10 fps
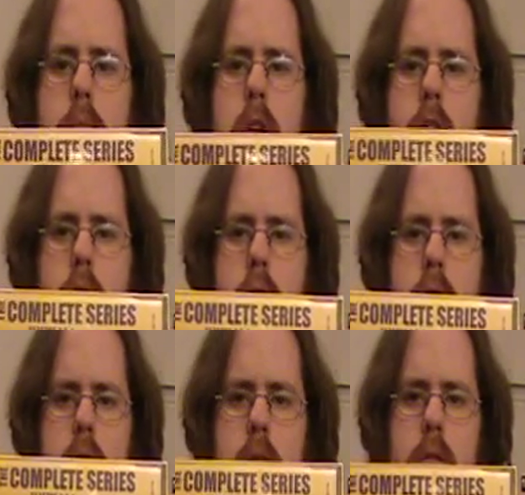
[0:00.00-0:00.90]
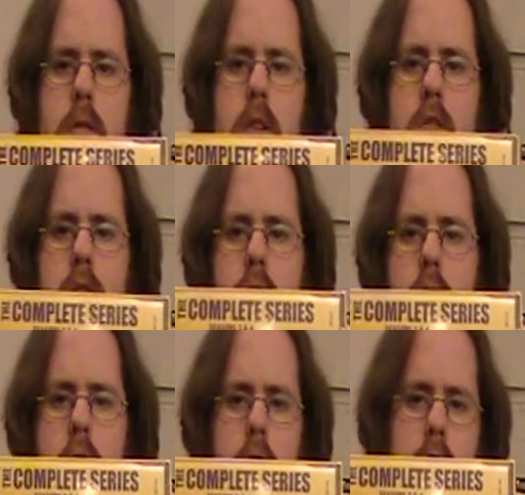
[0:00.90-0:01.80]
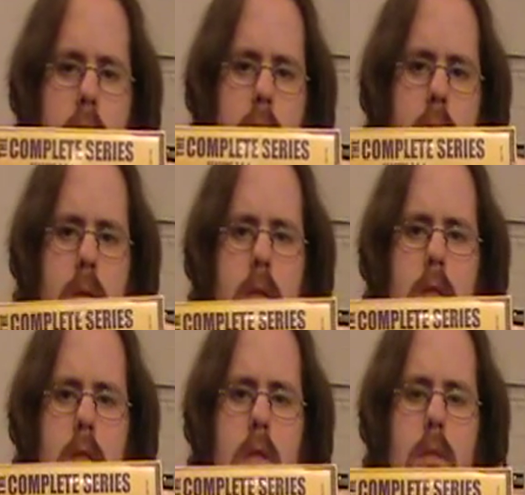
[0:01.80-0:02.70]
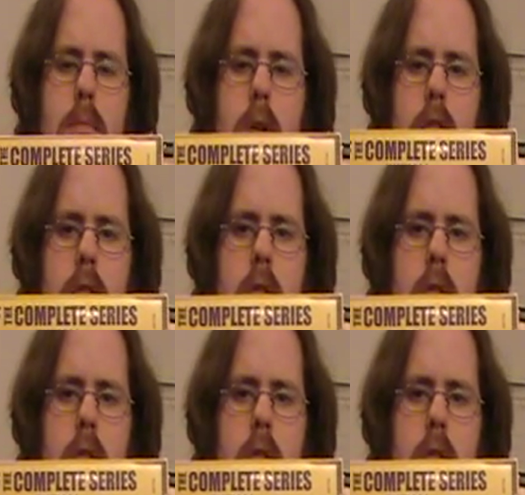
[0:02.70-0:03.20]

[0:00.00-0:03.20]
Box 1, Seasons 1 and 2, Box